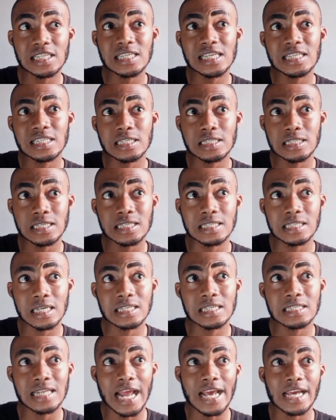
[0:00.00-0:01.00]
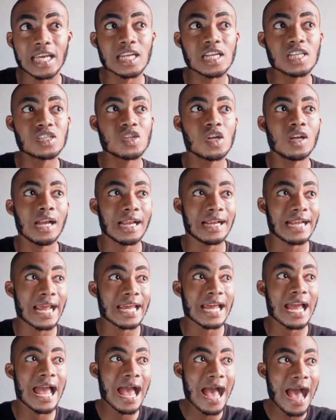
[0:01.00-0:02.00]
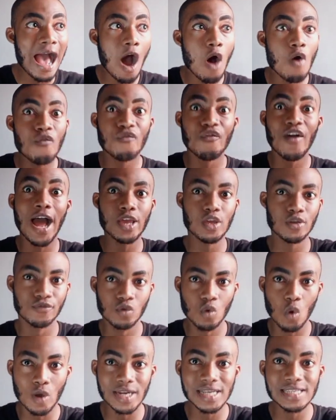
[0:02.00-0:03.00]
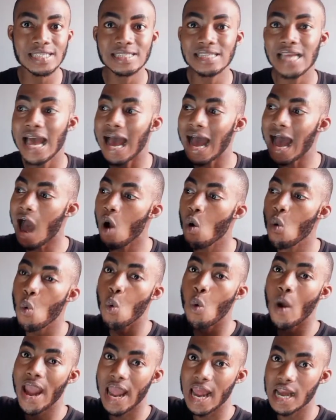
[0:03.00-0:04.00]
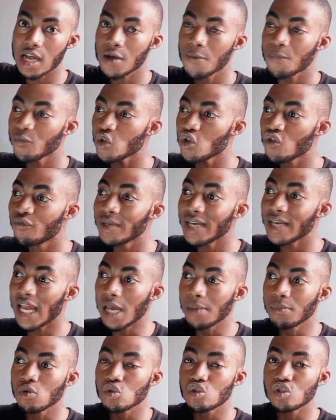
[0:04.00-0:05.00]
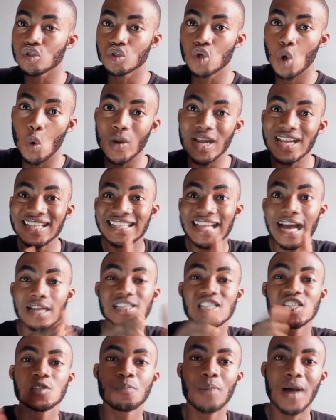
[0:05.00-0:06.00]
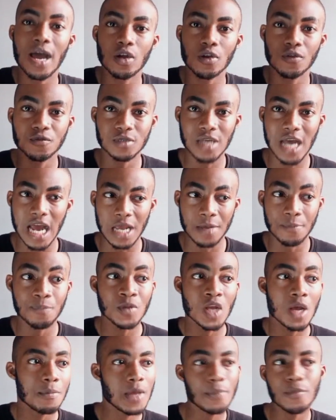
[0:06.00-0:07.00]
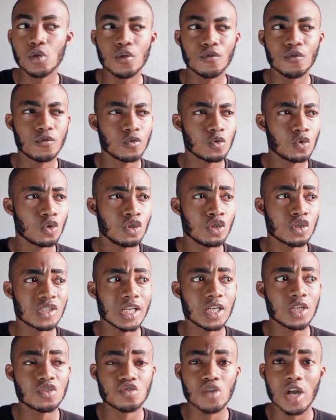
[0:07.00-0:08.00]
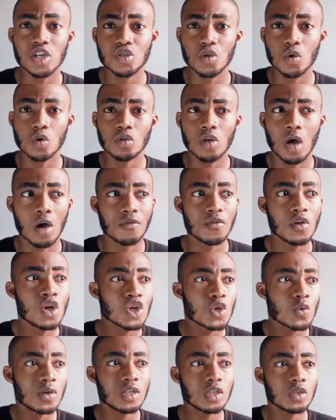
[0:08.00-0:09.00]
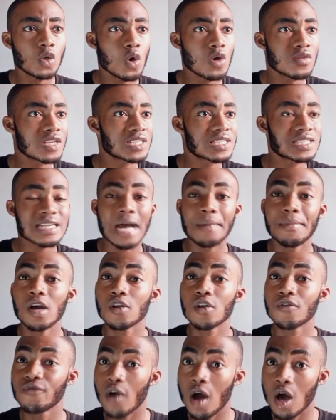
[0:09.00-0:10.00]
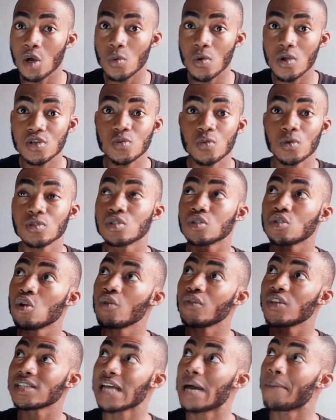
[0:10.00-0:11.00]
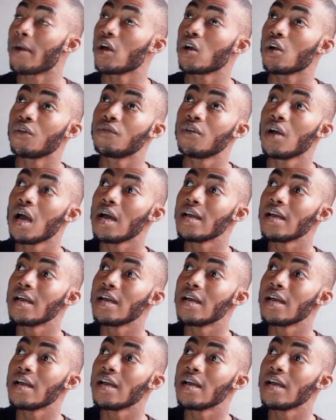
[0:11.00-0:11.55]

is, it is it is like it is not like how far you've gone. It is how well you've been able to go in that span of time. Maybe you've you set a threshold of you want to go this amount of followers, you want to grow this amount of